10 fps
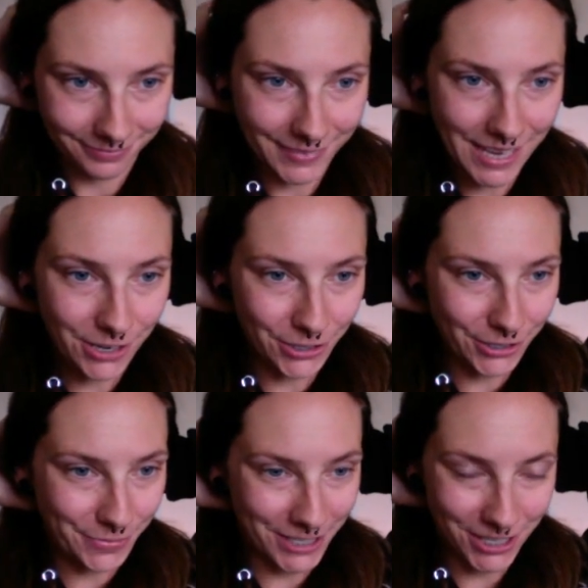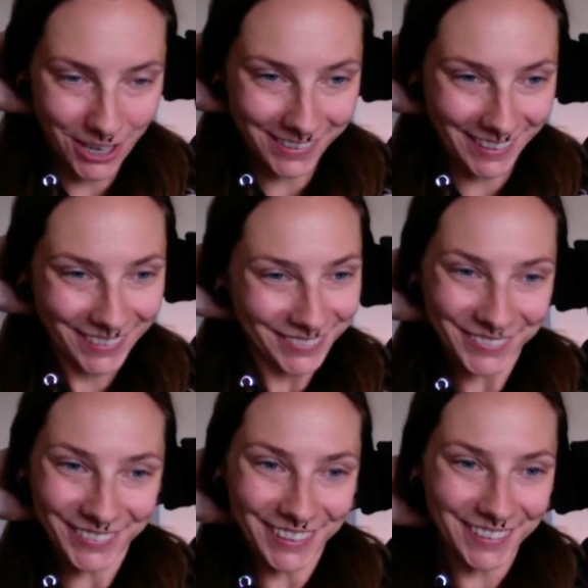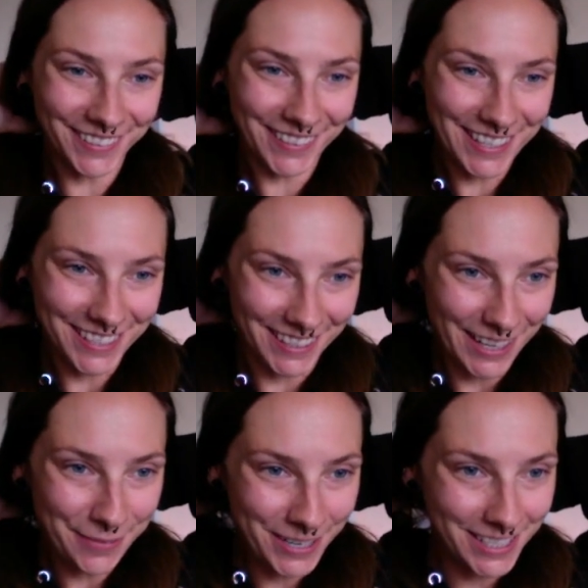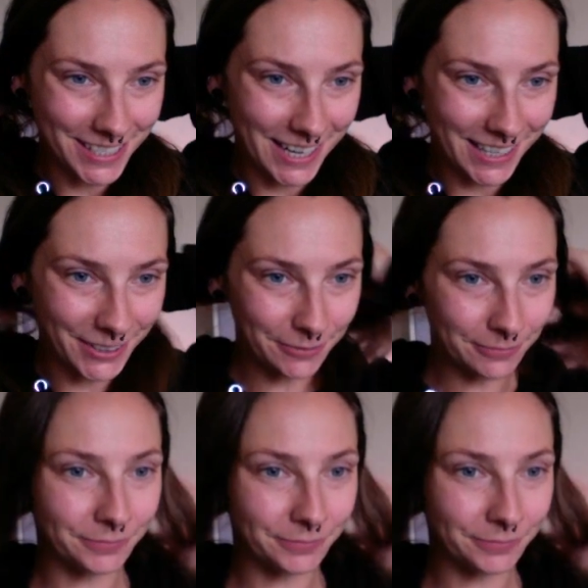Thank you so much, Charlotte, for your donation. I appreciate you.